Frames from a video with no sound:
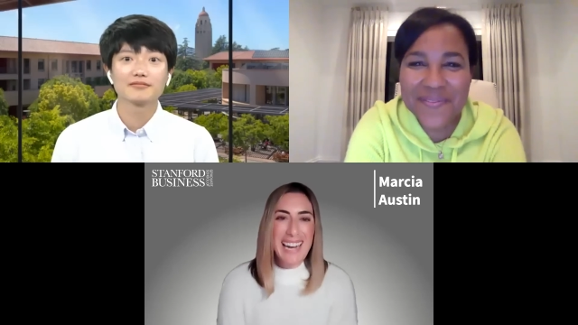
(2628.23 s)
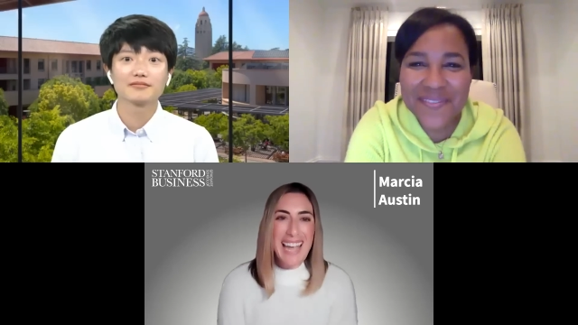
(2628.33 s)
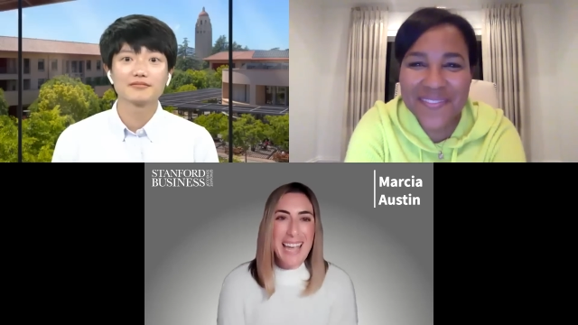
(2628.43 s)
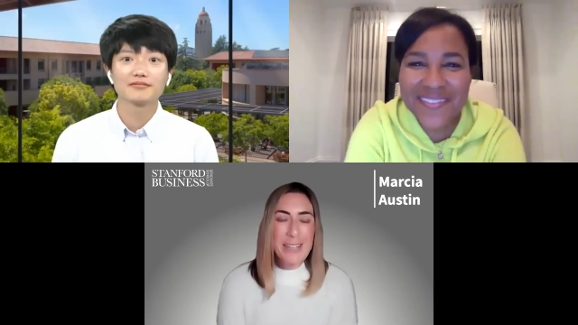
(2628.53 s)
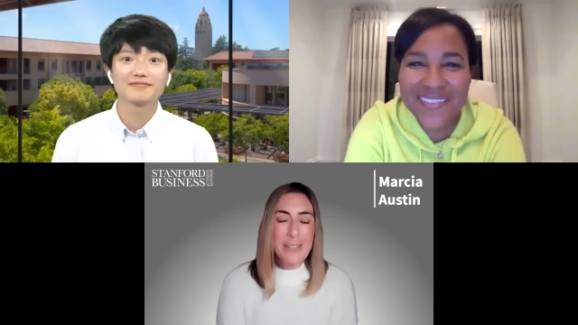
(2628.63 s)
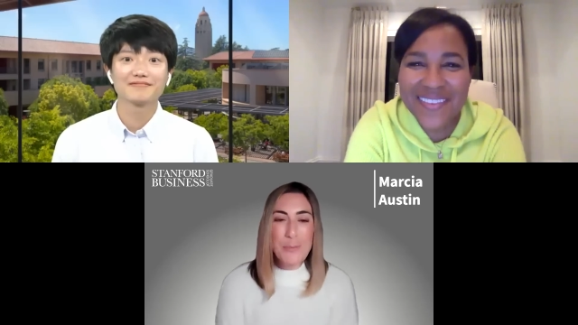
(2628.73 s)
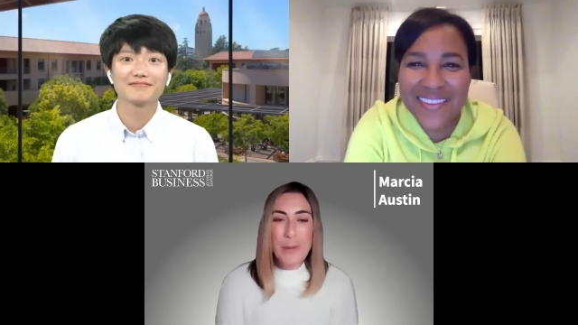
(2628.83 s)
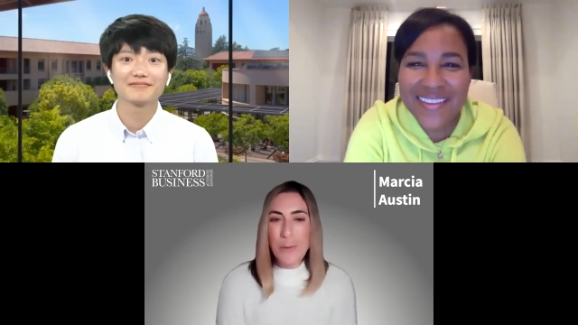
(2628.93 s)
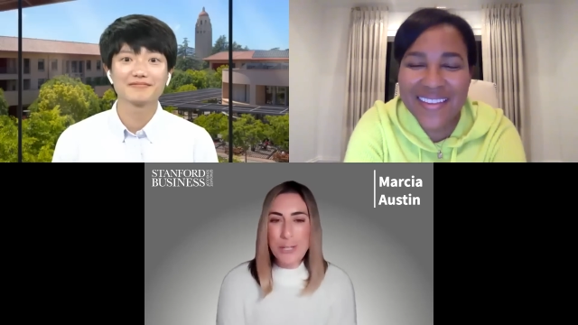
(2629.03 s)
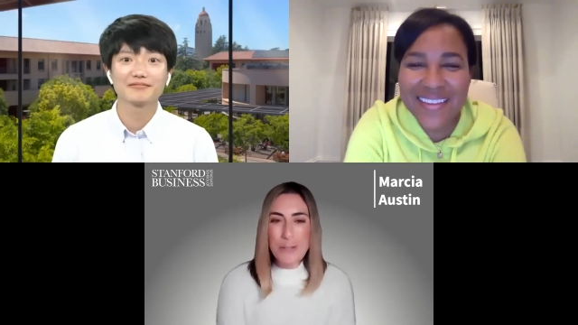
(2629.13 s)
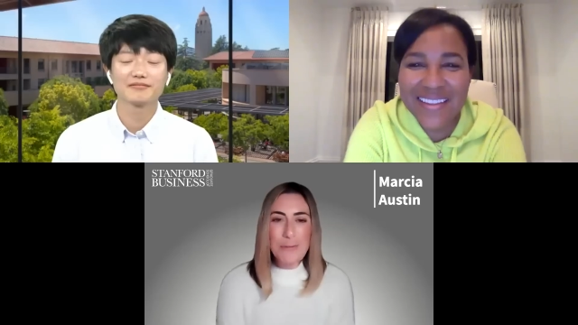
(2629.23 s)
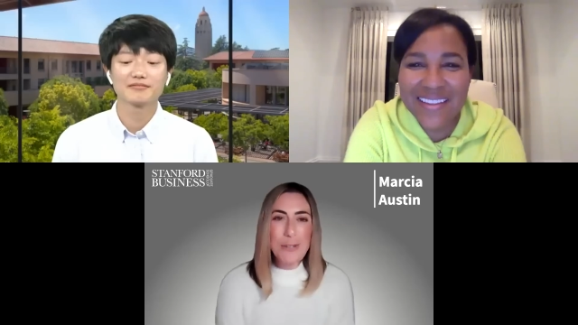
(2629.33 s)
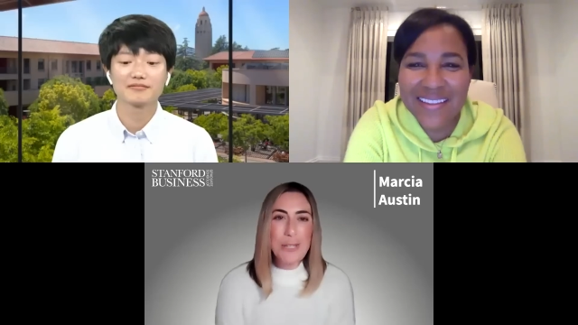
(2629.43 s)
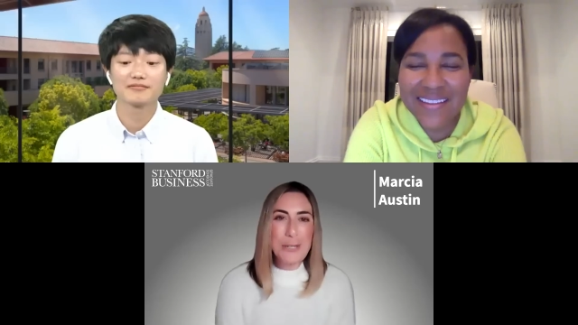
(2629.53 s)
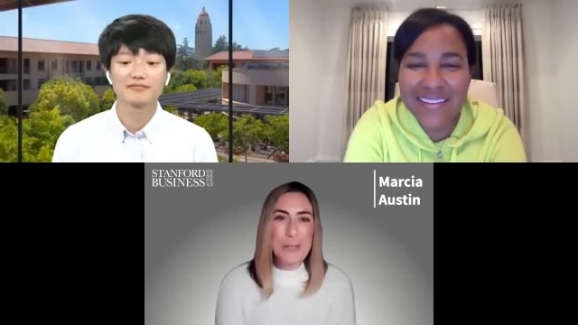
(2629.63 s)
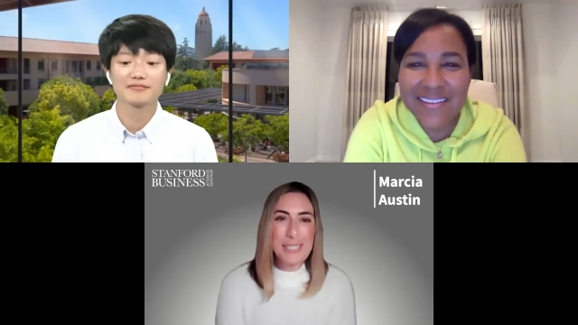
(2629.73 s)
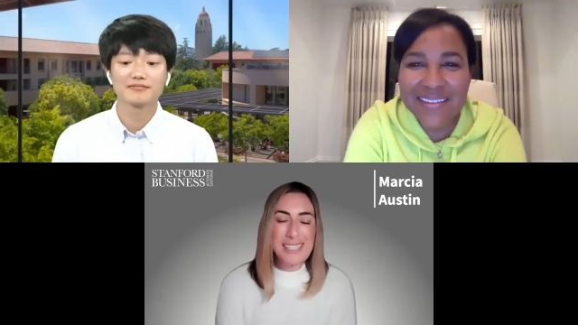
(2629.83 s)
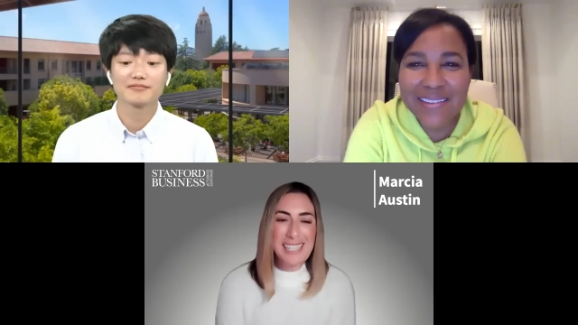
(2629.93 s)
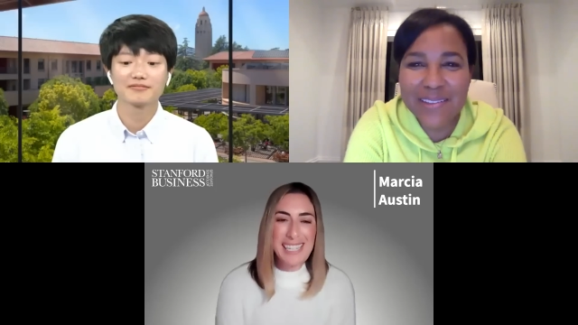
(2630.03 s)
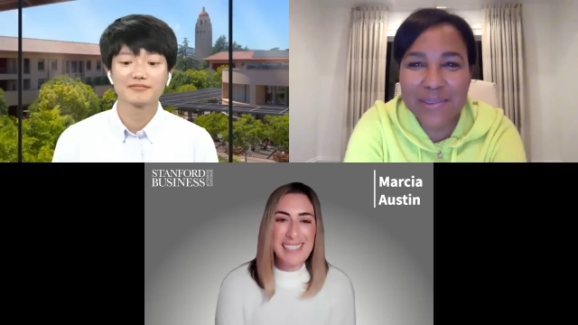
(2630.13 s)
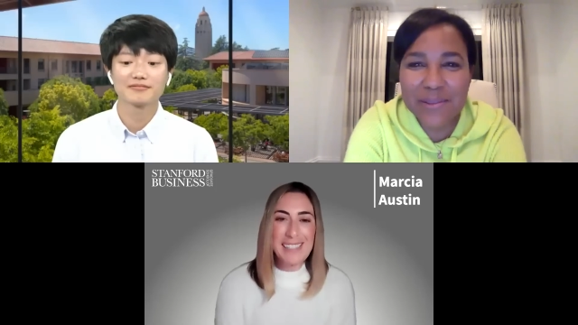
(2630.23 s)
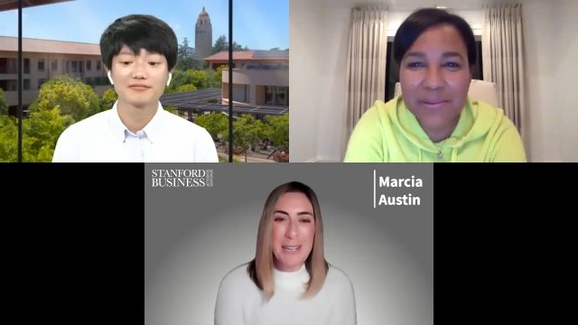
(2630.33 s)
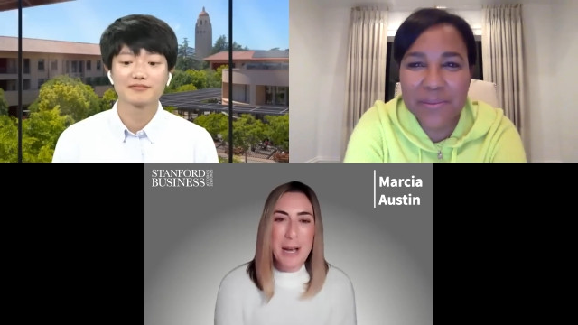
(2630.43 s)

Speaker 1: And so my question for you is this.